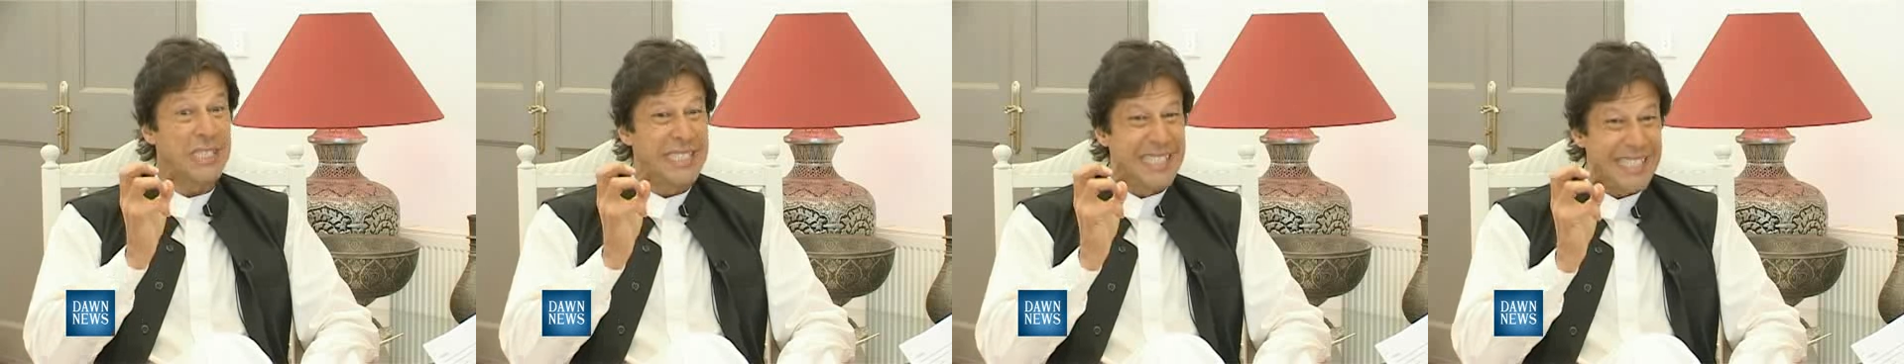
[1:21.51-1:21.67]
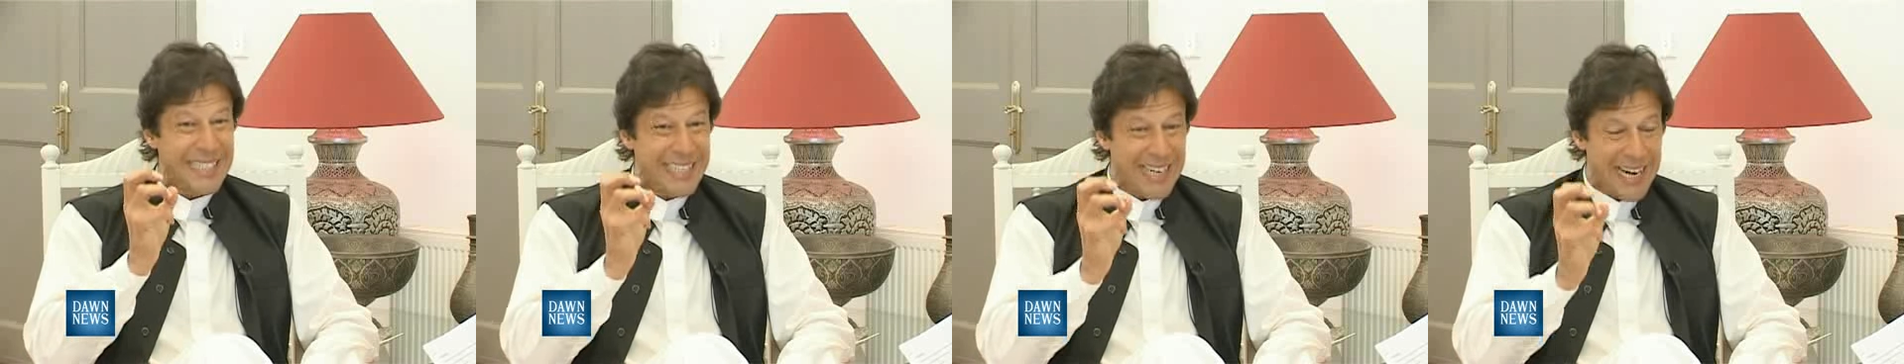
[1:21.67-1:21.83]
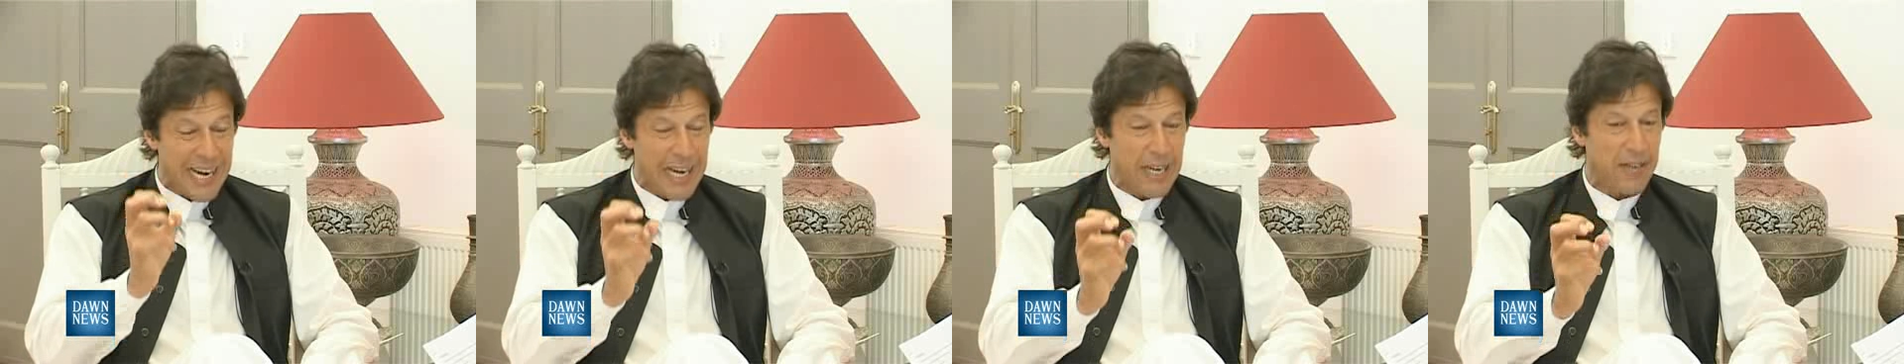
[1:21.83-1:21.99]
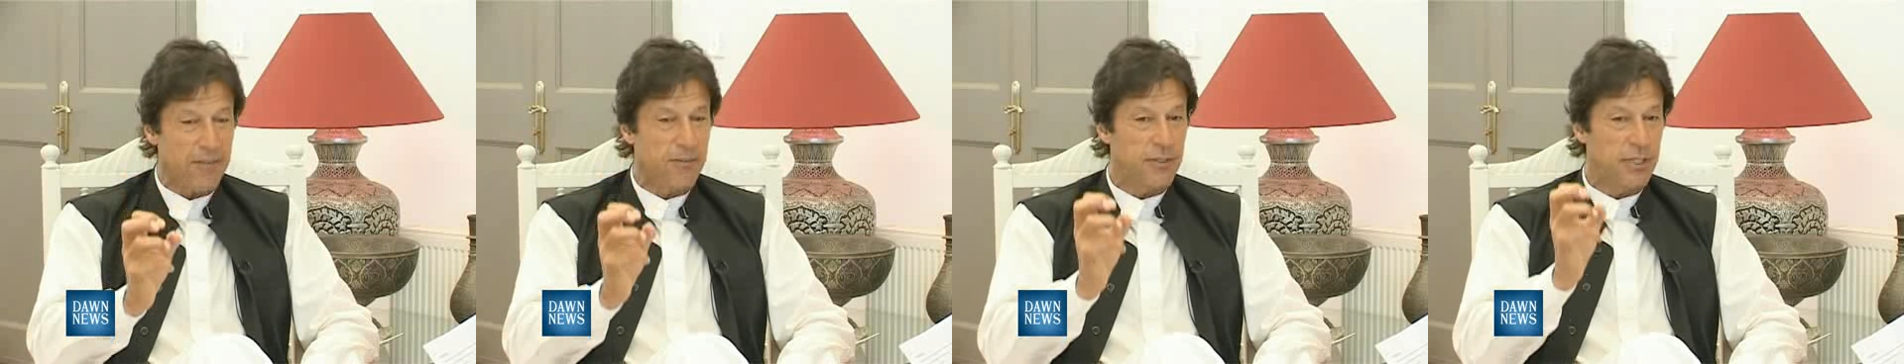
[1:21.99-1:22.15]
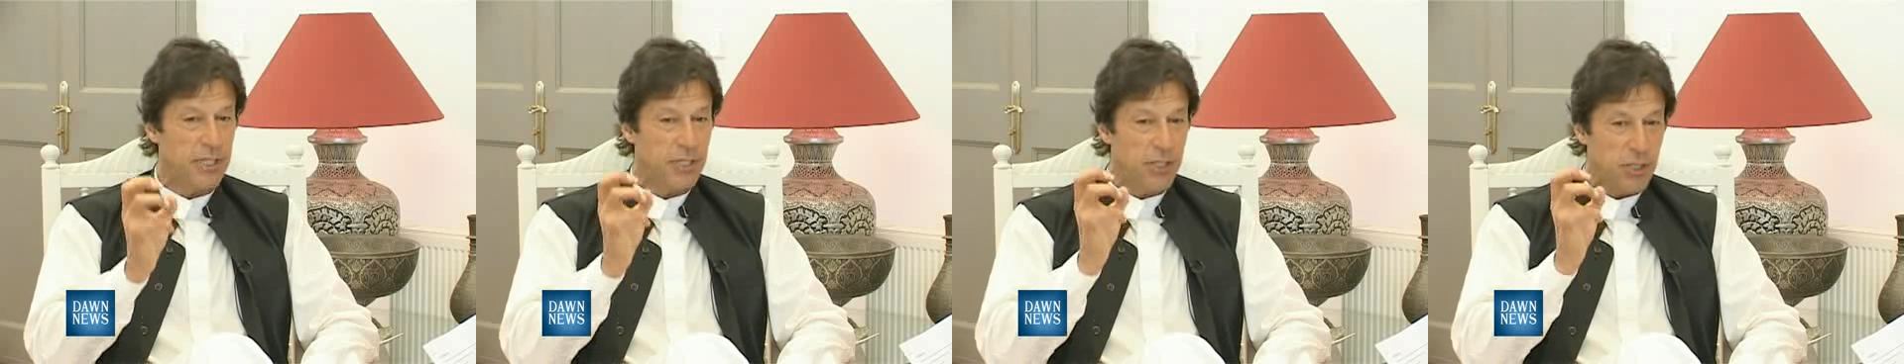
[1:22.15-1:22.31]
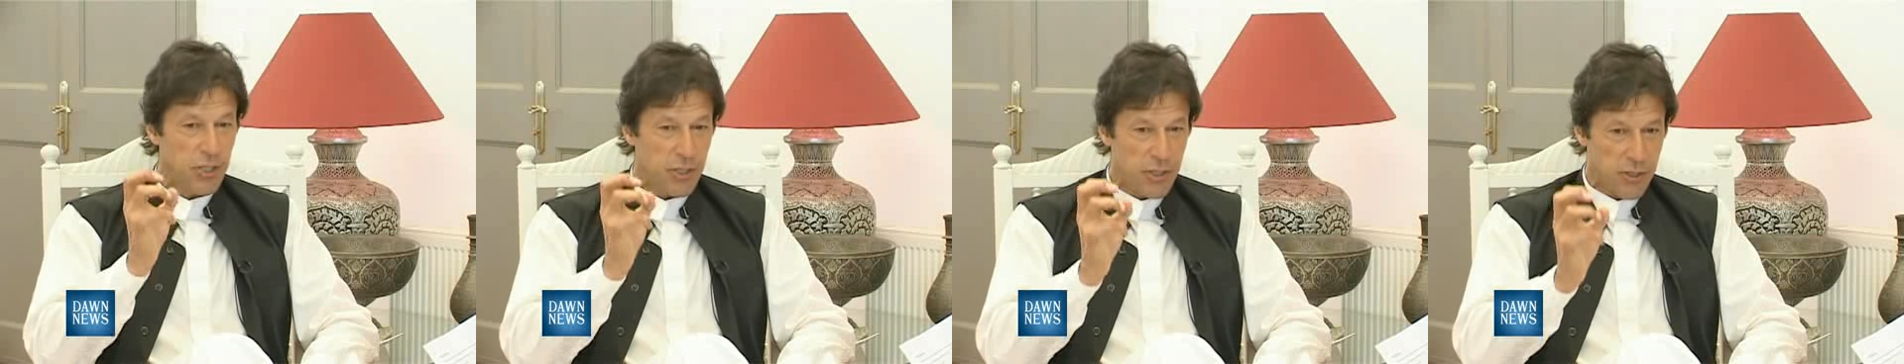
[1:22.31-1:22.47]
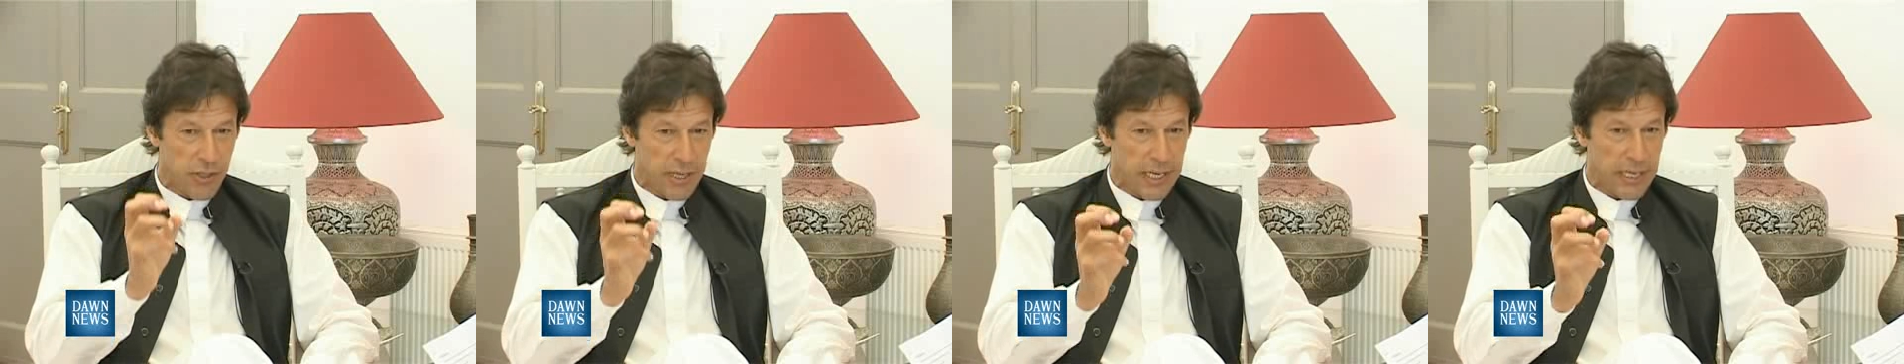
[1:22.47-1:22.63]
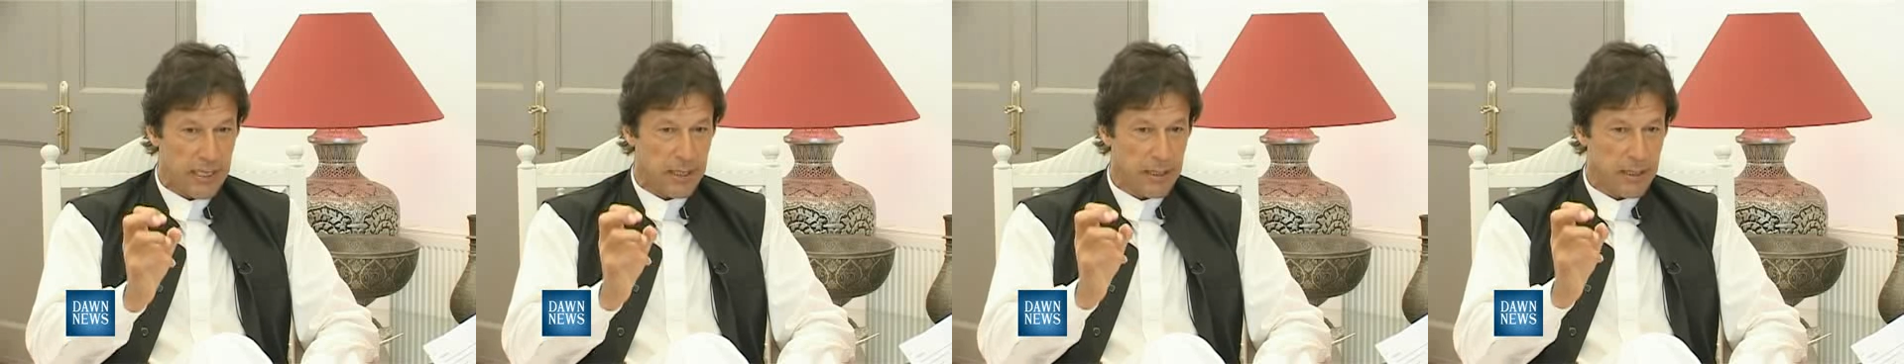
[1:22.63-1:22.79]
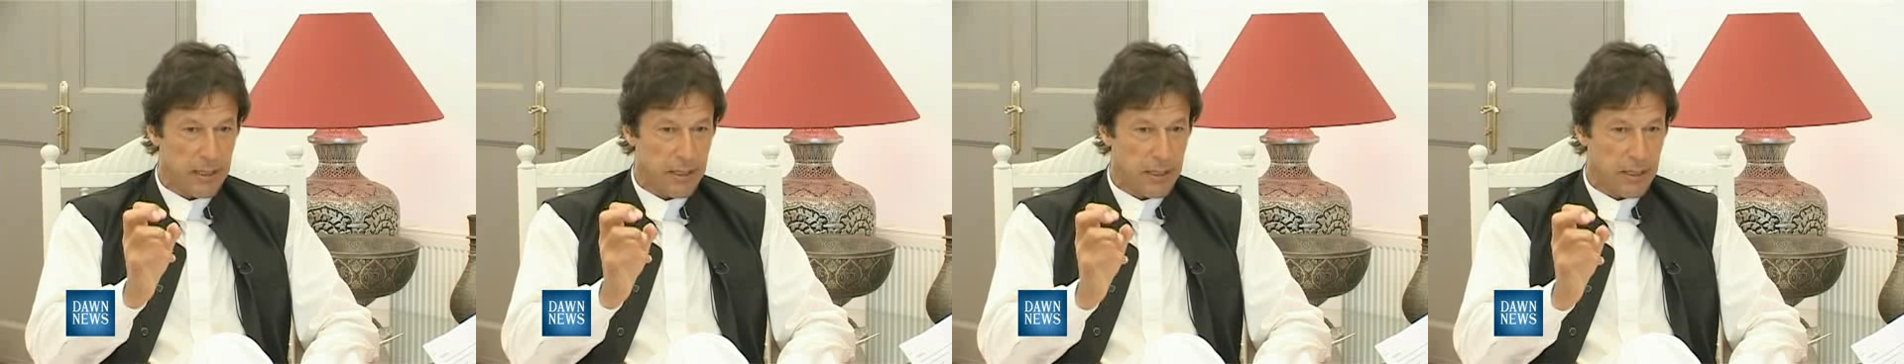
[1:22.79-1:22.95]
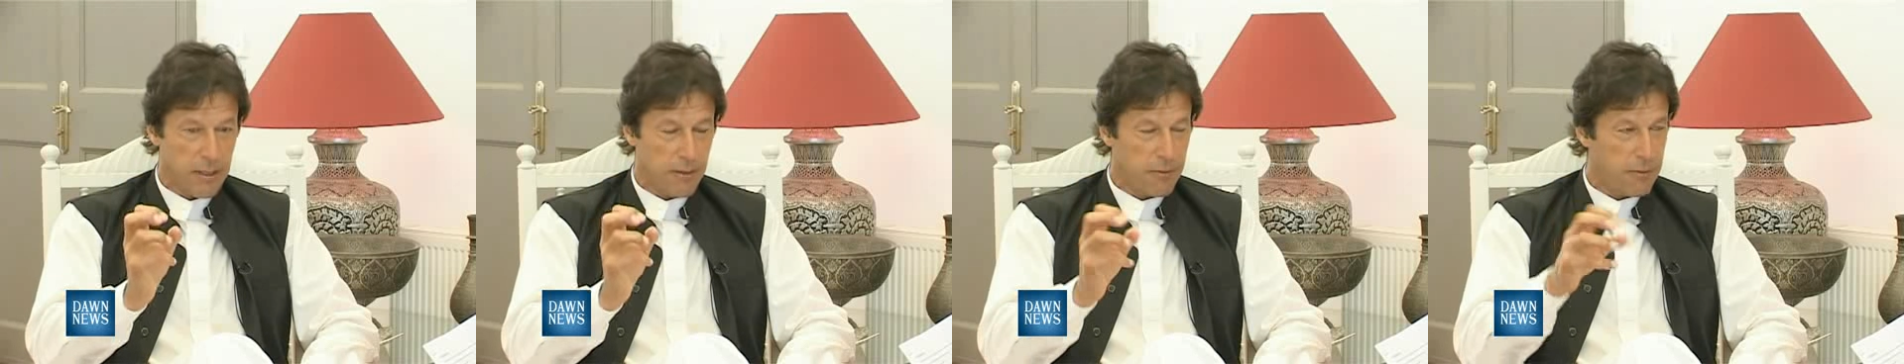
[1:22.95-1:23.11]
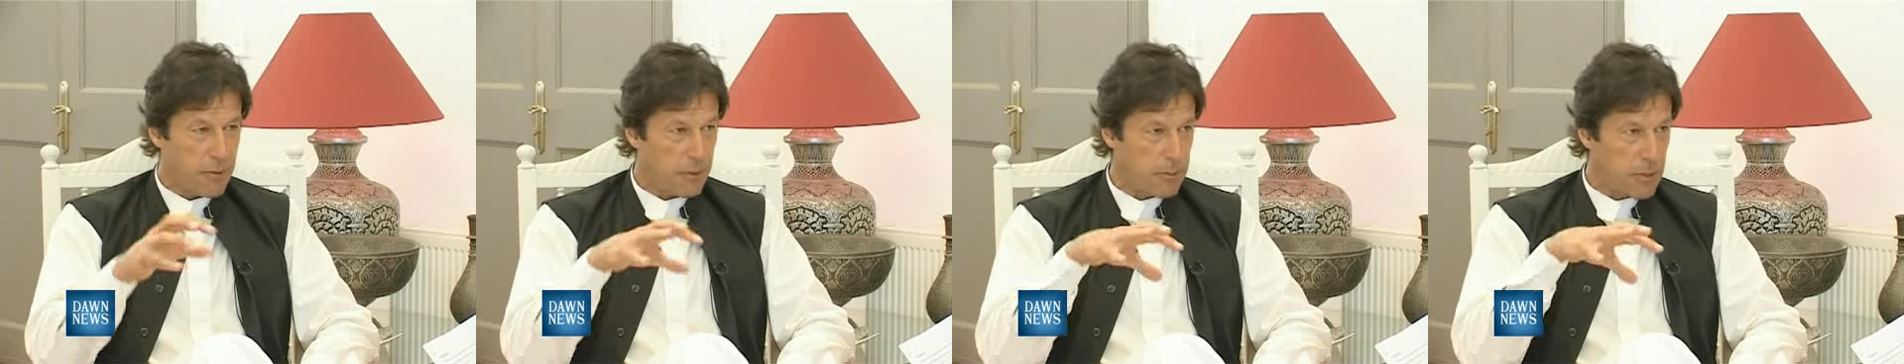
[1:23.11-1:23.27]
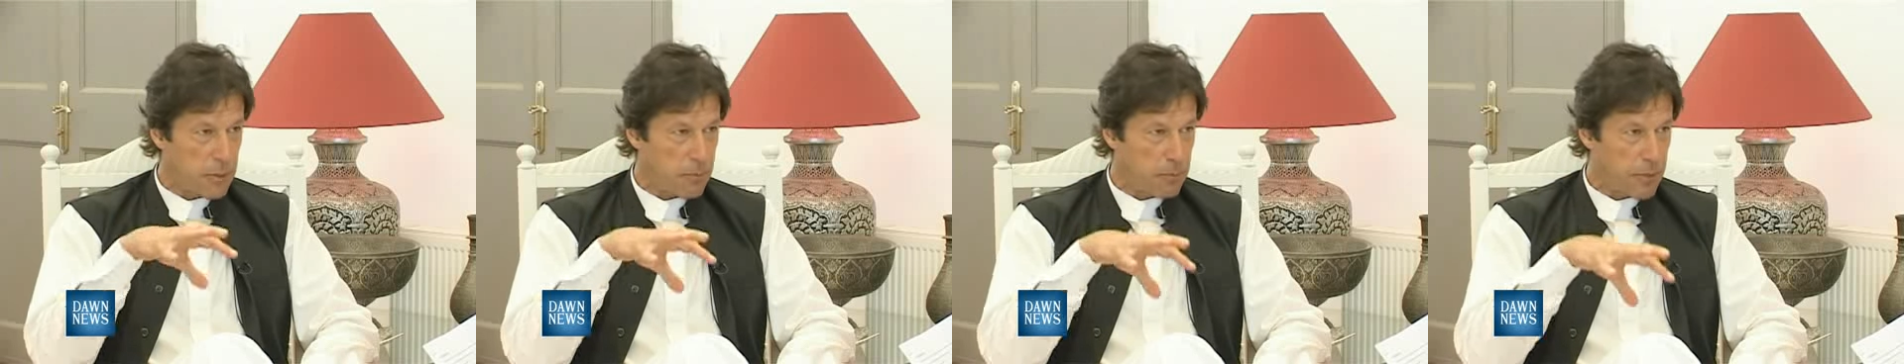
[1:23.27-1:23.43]
derives its strength
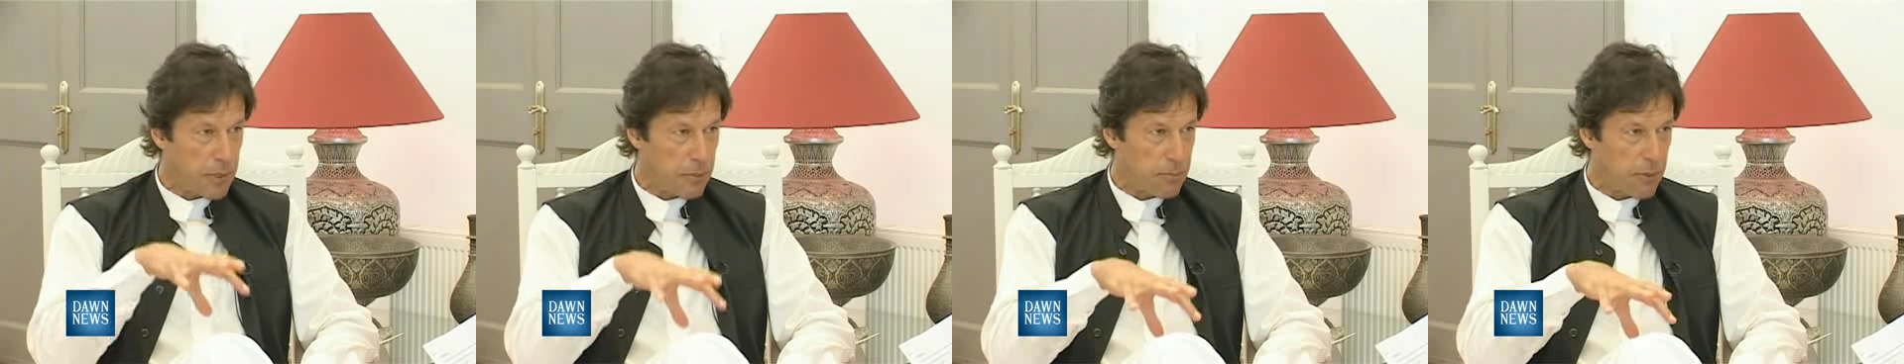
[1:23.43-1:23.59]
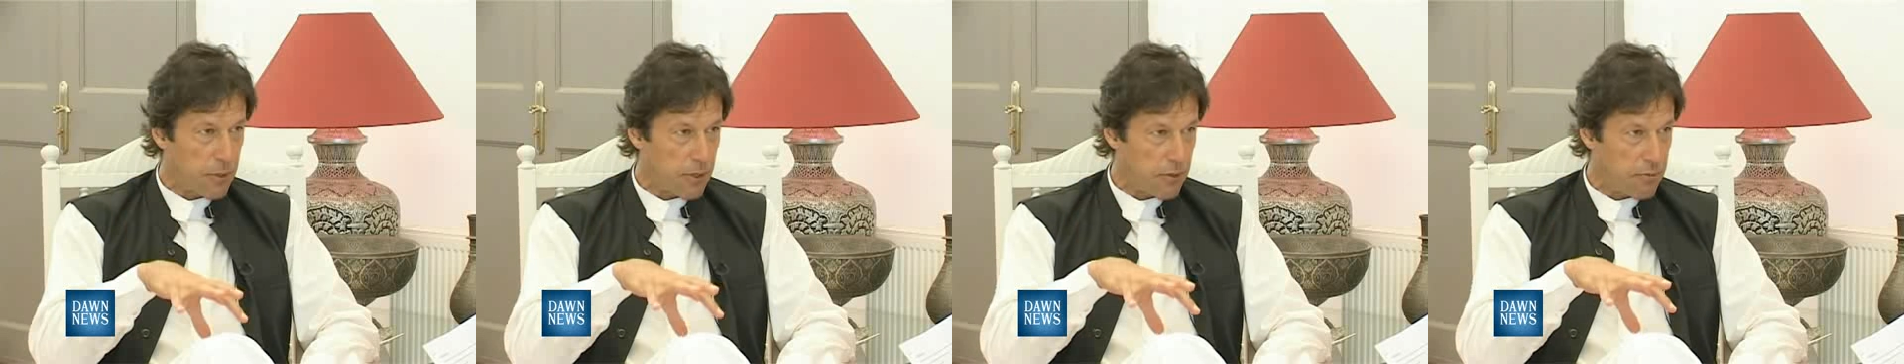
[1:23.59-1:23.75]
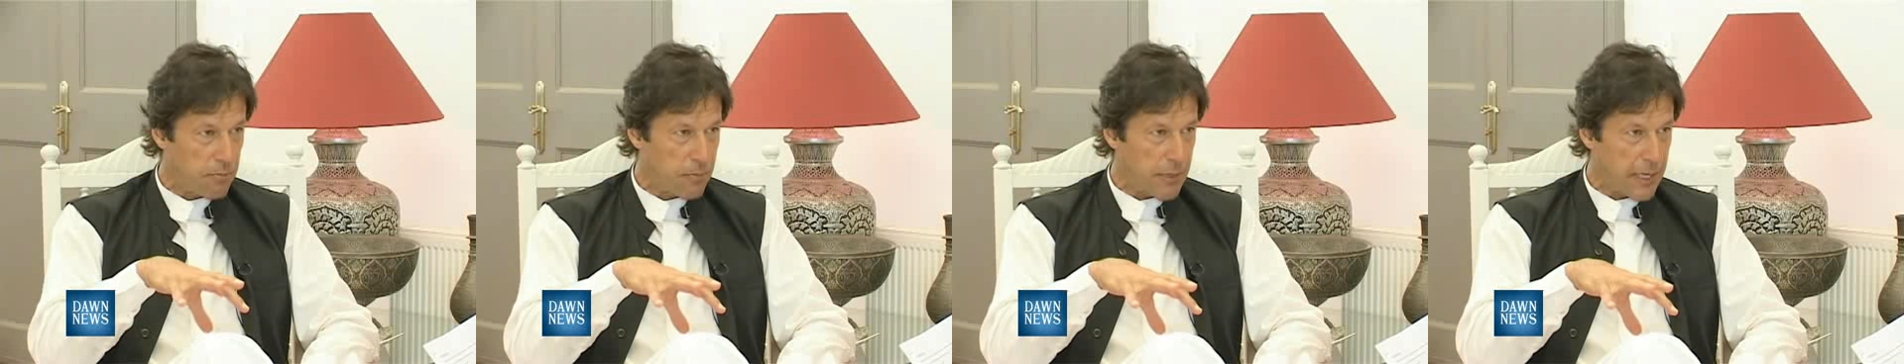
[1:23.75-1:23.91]
from the people of